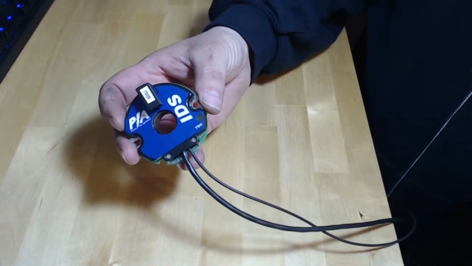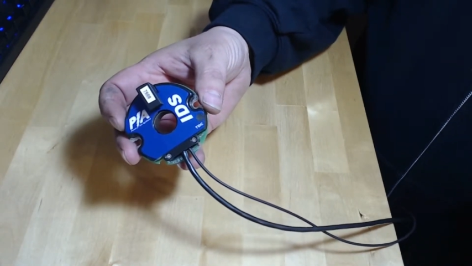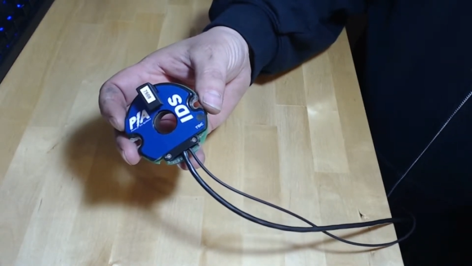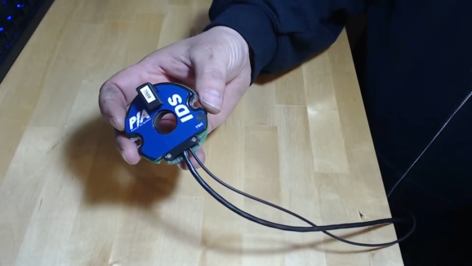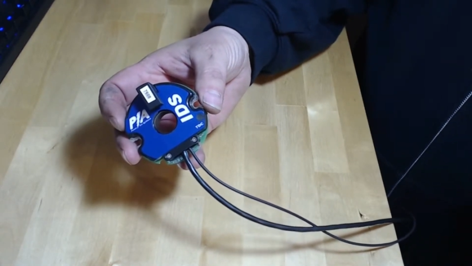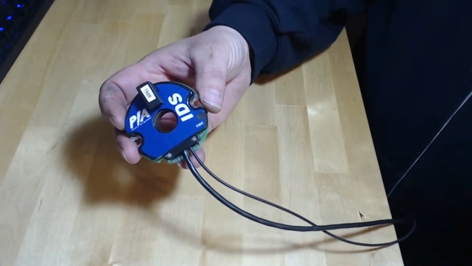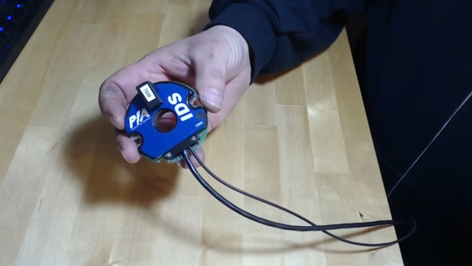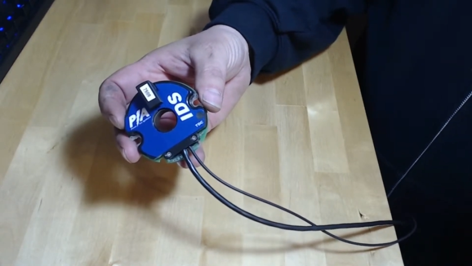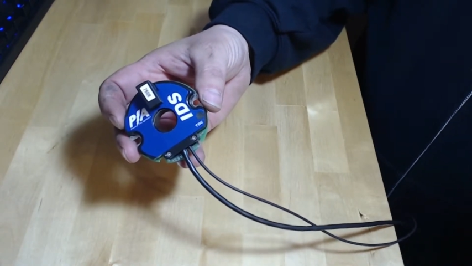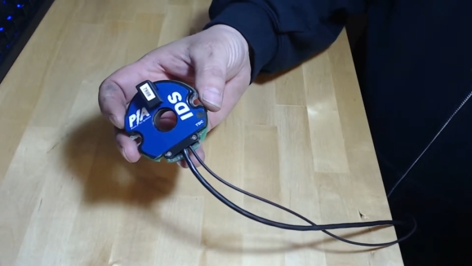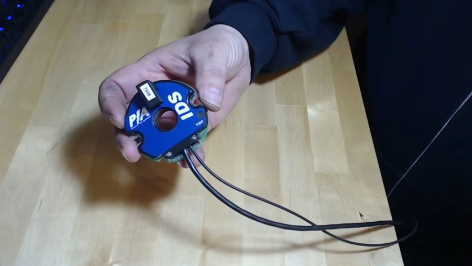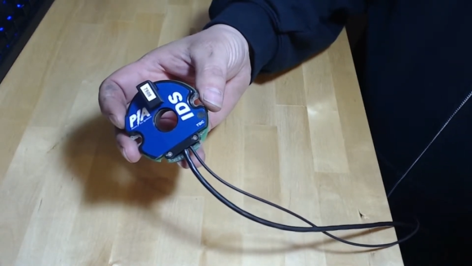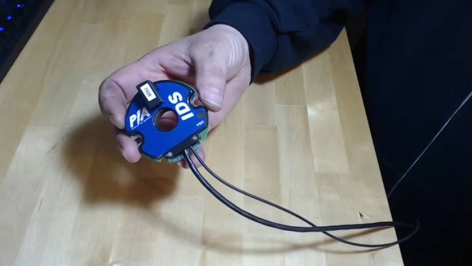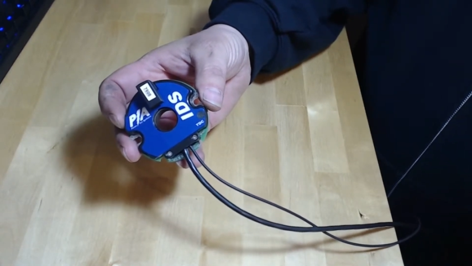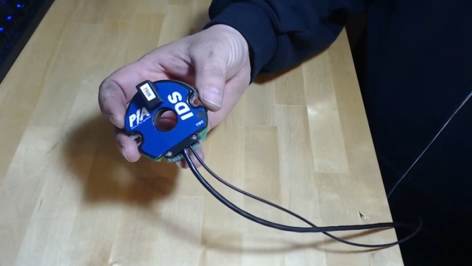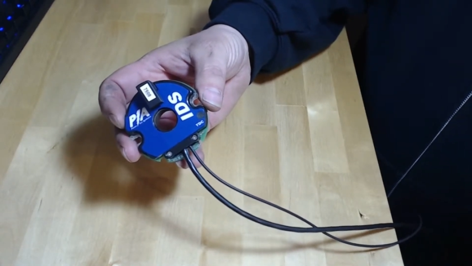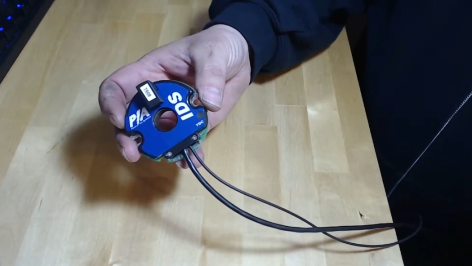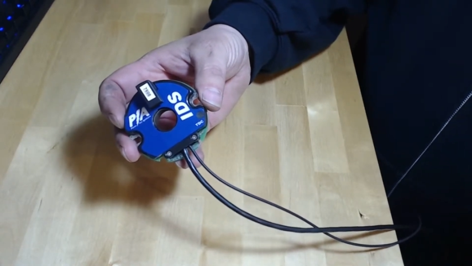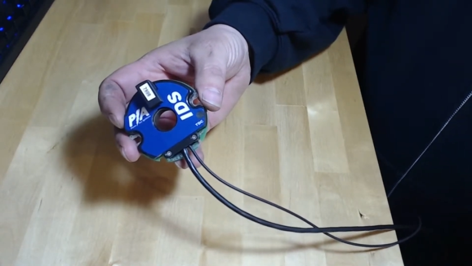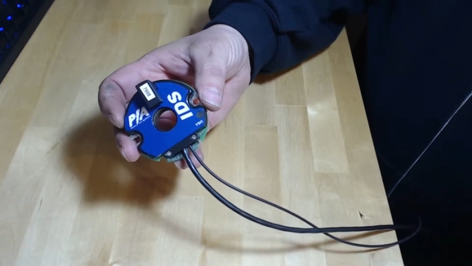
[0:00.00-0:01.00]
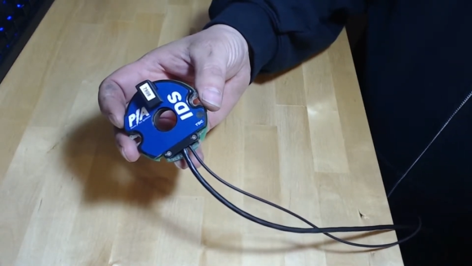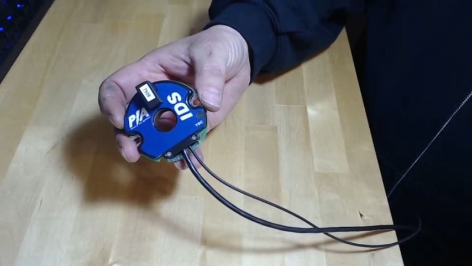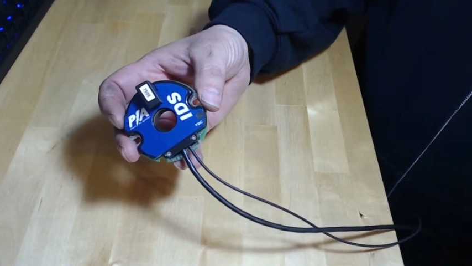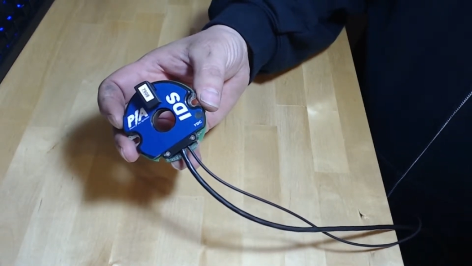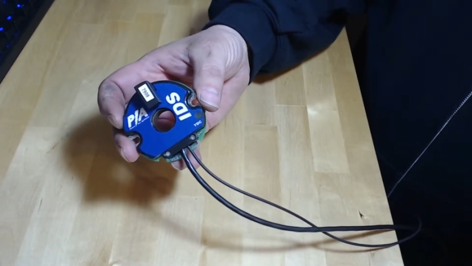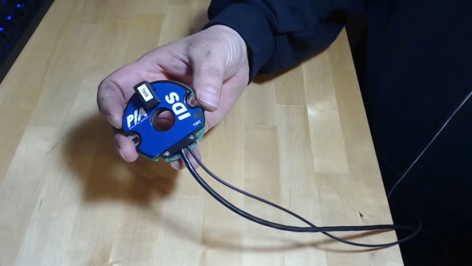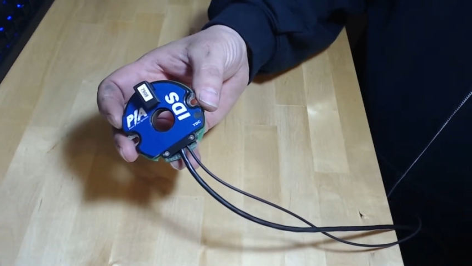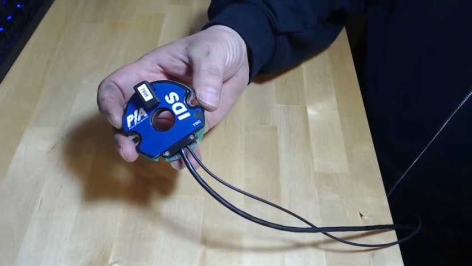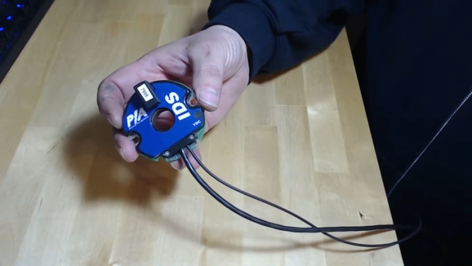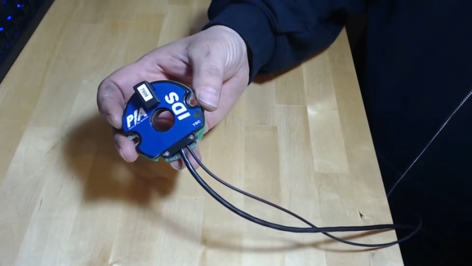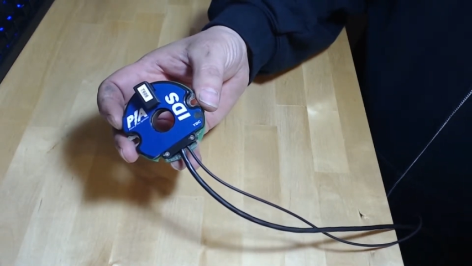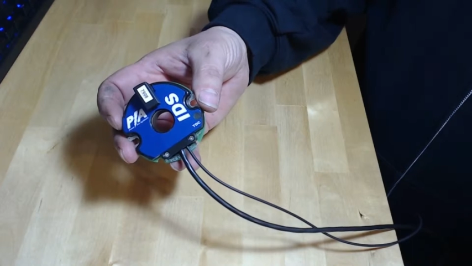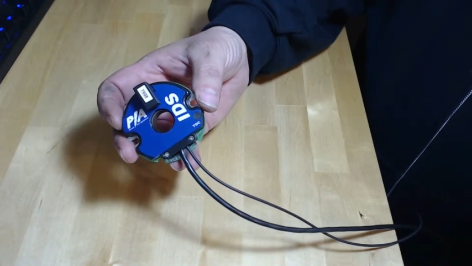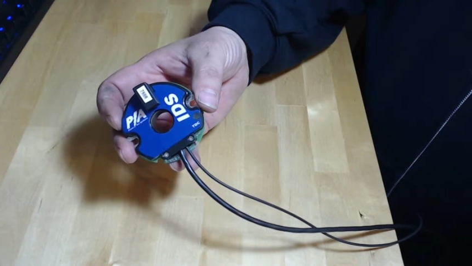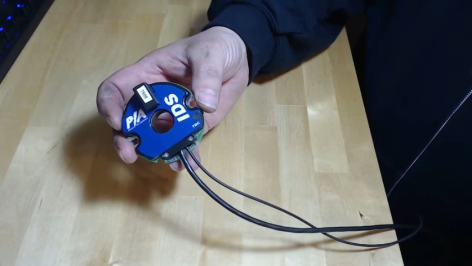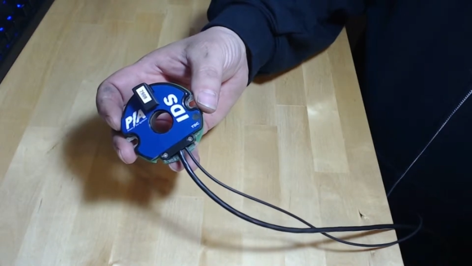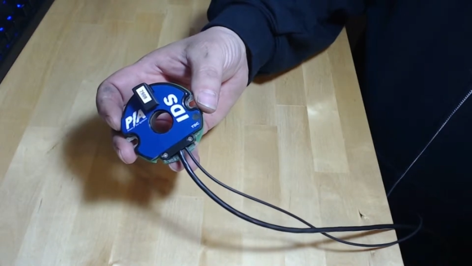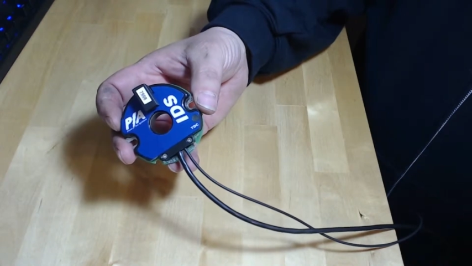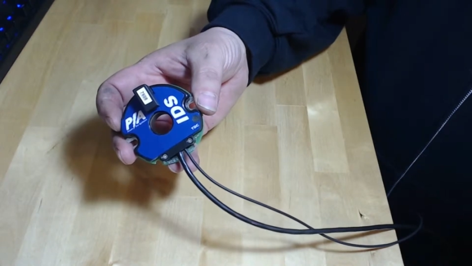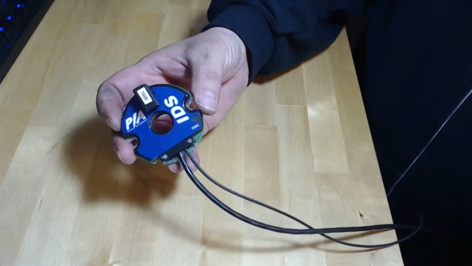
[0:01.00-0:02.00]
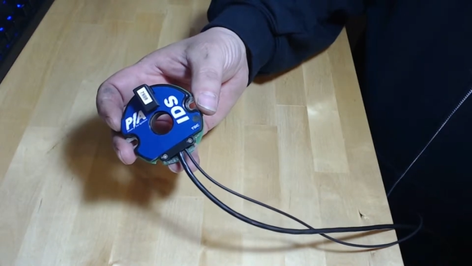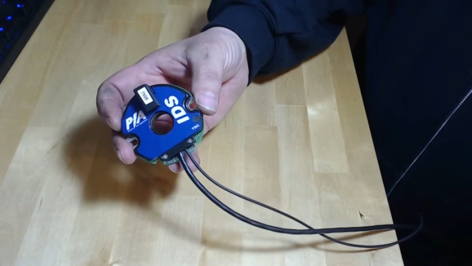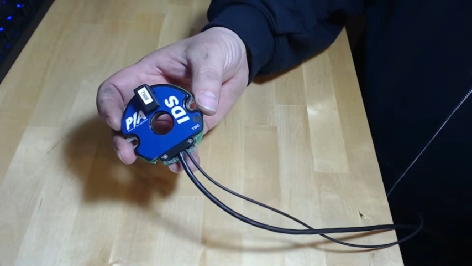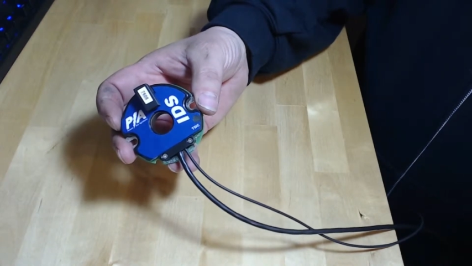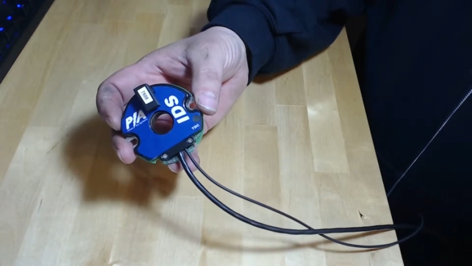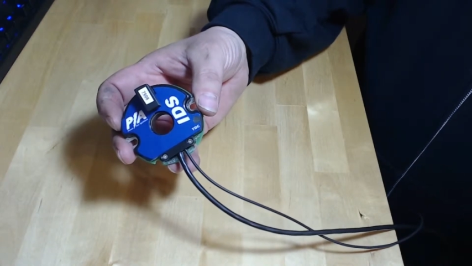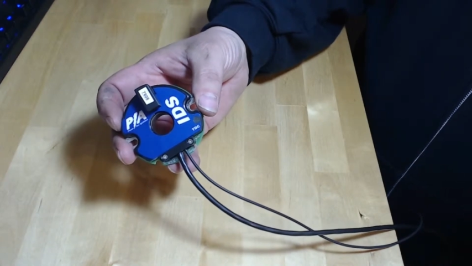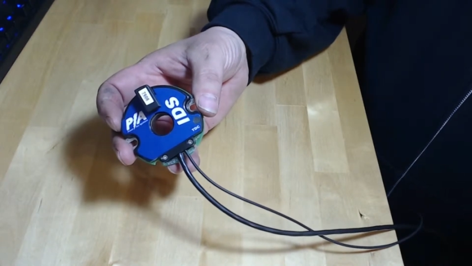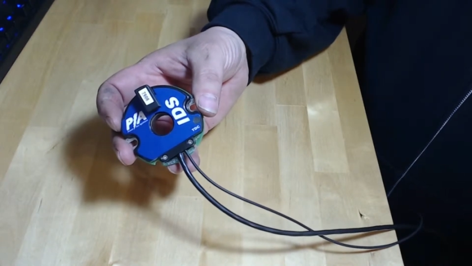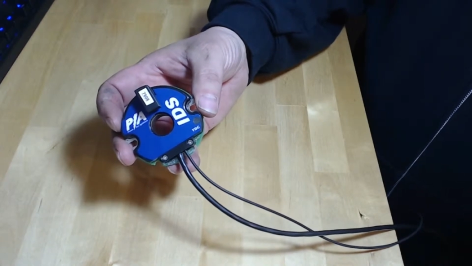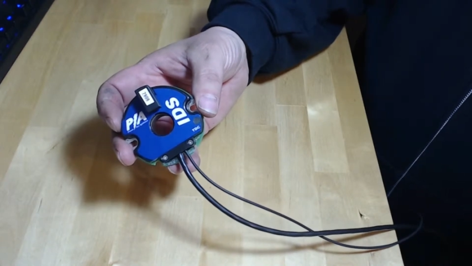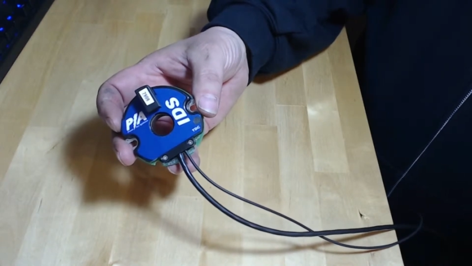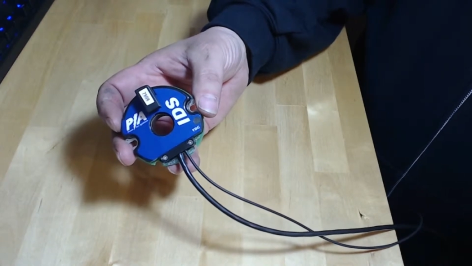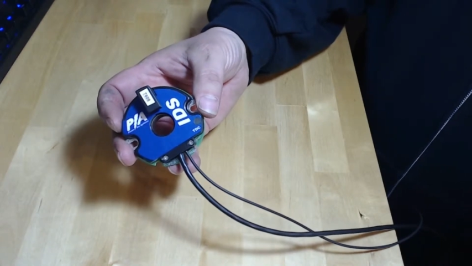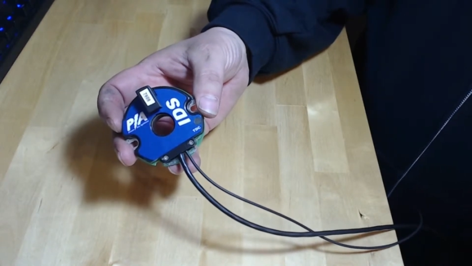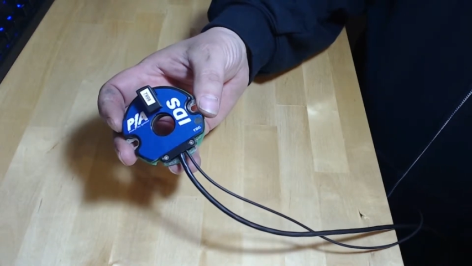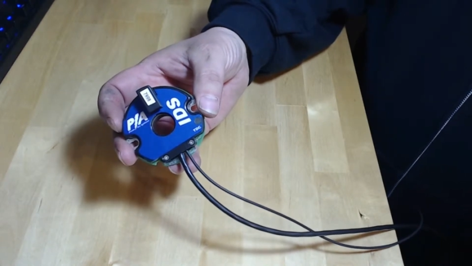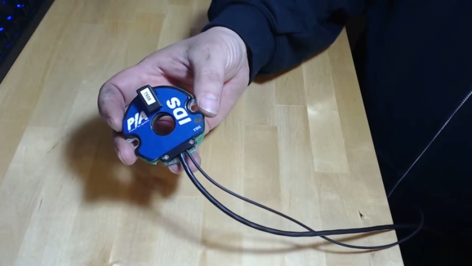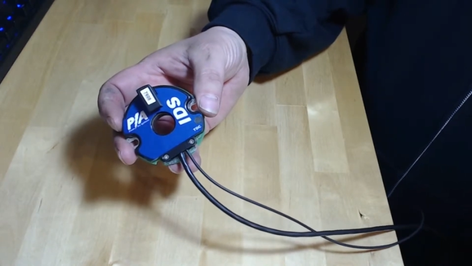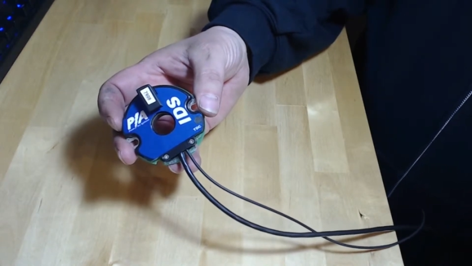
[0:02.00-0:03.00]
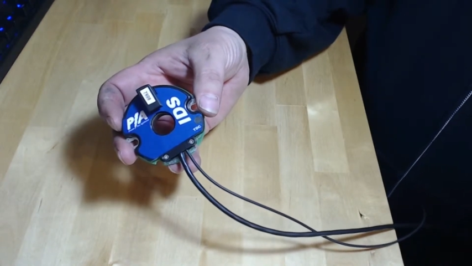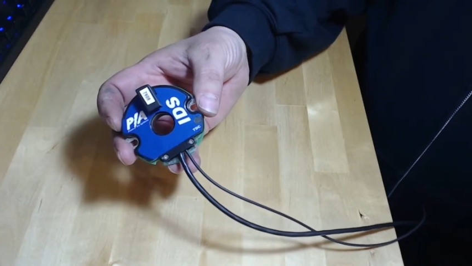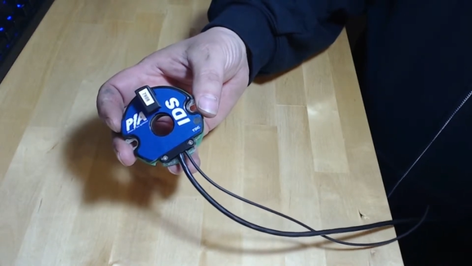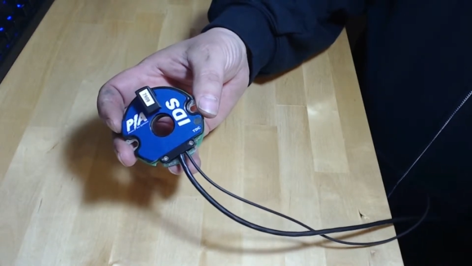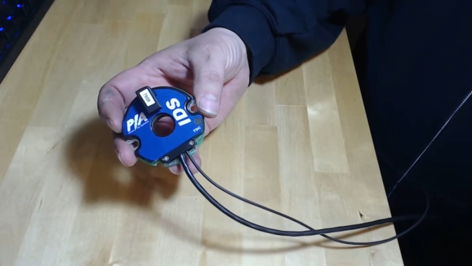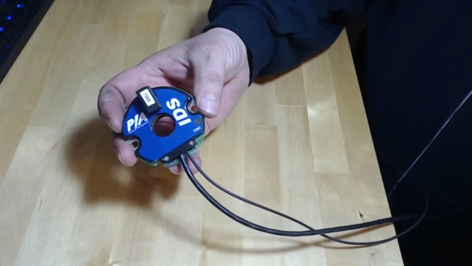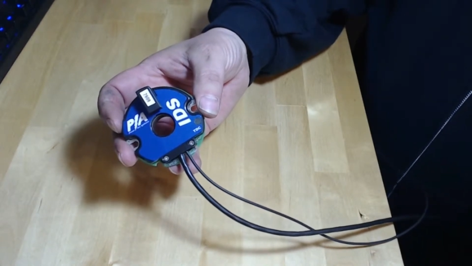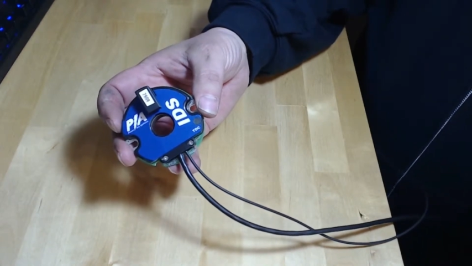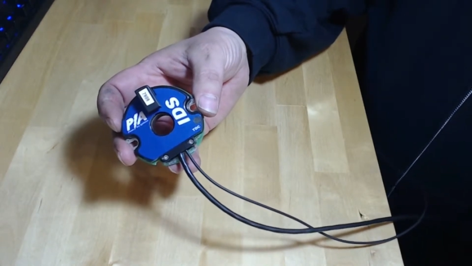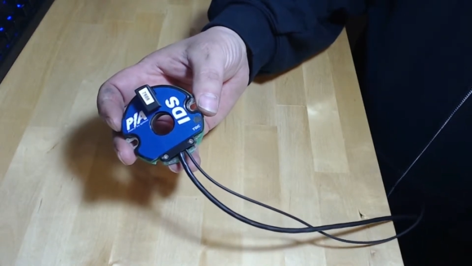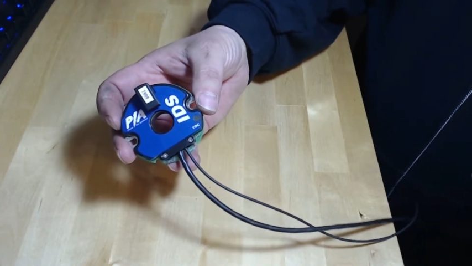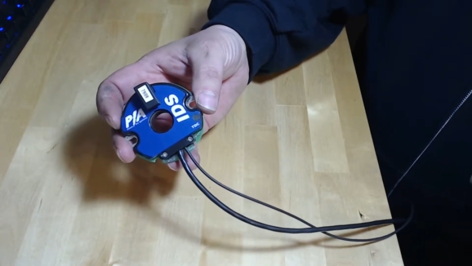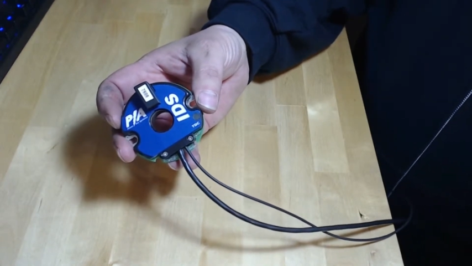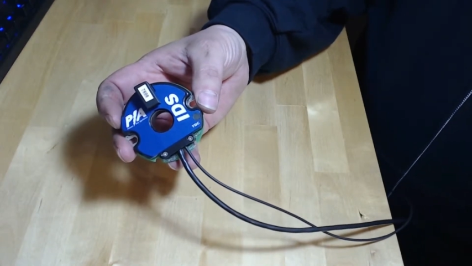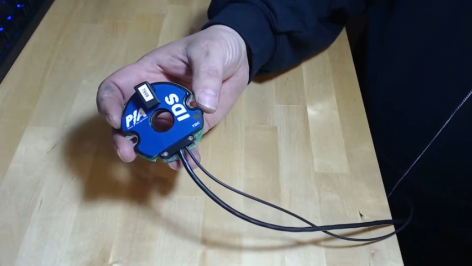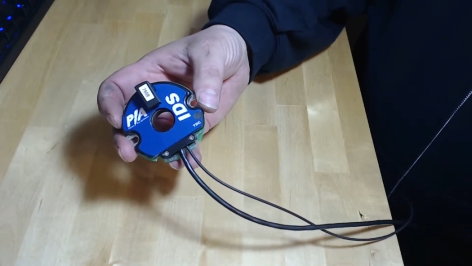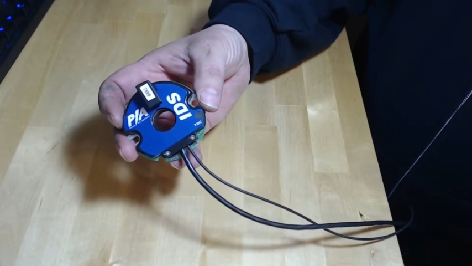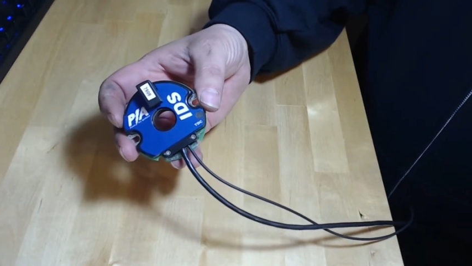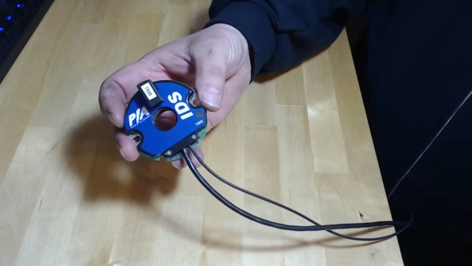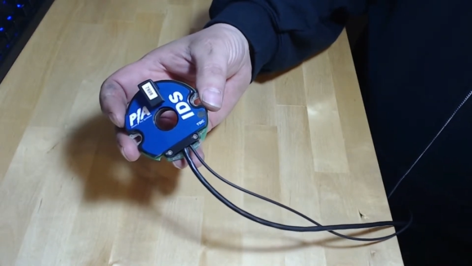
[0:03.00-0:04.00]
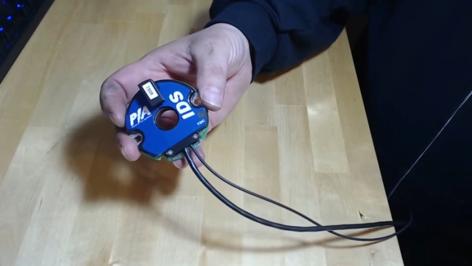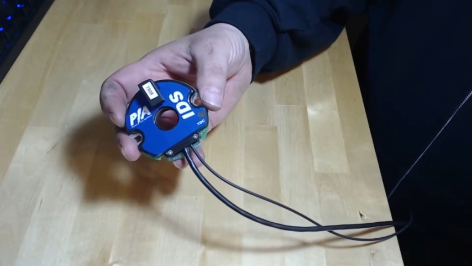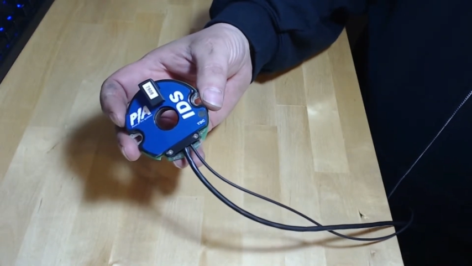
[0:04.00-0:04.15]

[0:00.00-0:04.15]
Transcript: Nobody's mouth can be seen.